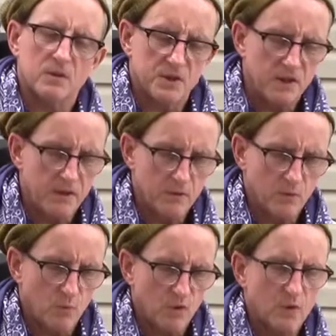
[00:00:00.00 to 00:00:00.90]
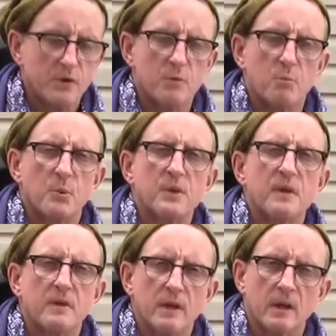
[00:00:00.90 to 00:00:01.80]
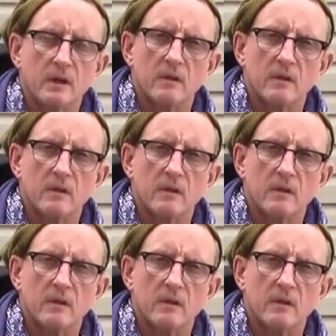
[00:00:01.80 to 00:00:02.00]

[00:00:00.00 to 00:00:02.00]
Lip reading: Sit here and work on your breathing.